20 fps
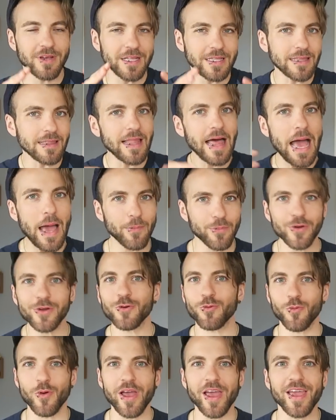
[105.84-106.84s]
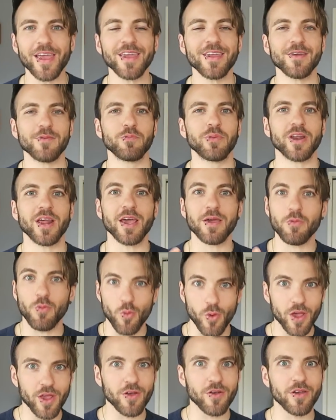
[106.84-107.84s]
elaborate way, but
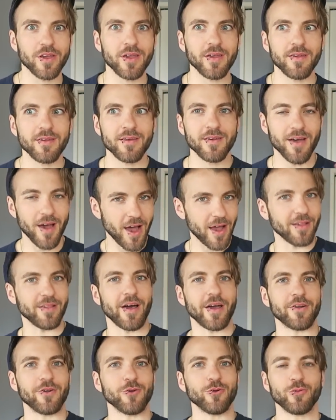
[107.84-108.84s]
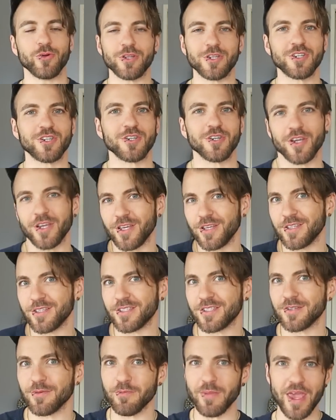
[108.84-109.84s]
I'm wearing eyeliner, which
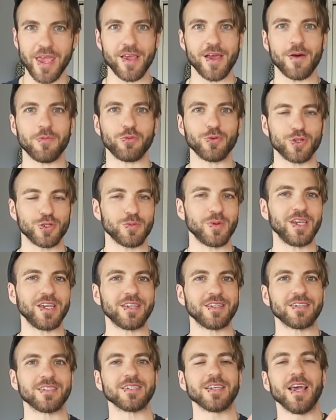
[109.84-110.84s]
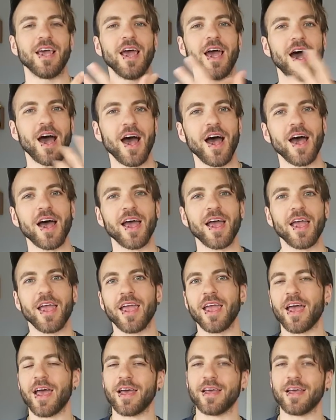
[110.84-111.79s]
is makeup, which means I,